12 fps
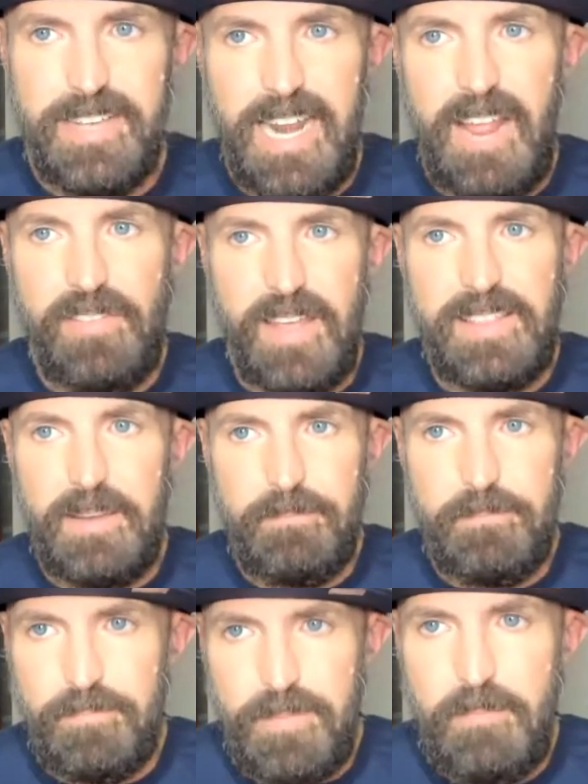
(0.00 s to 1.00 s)
and I think
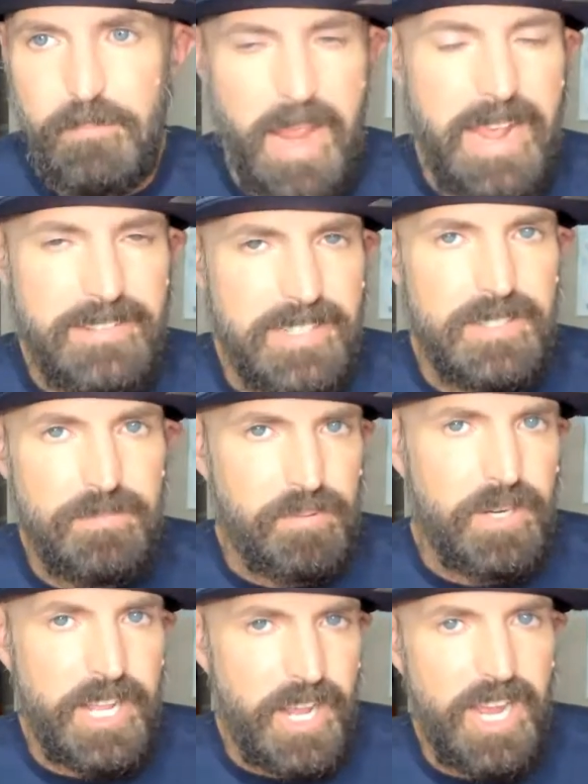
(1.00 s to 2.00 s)
that Pace is
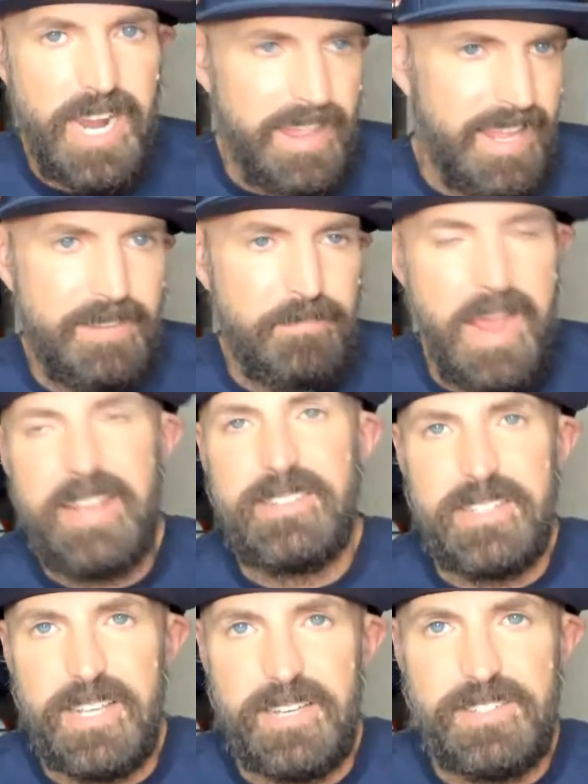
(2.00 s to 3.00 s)
pretty good, I like Pace
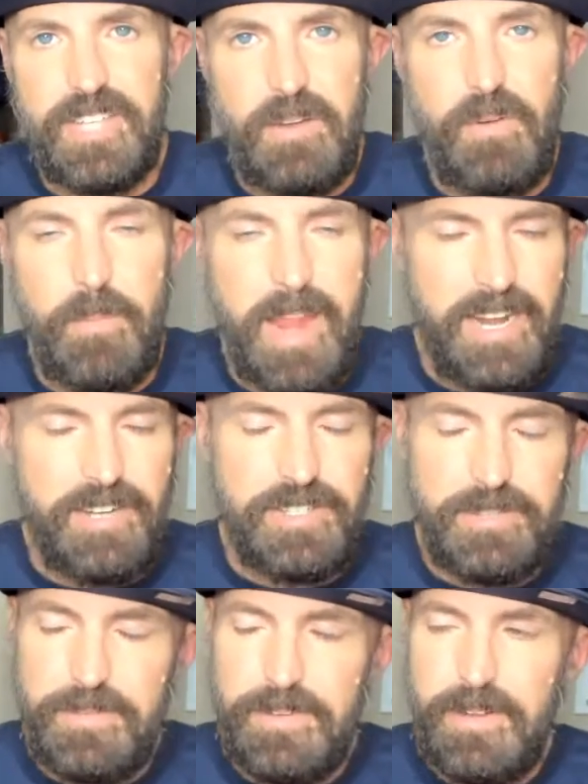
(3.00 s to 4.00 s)
as a general manager.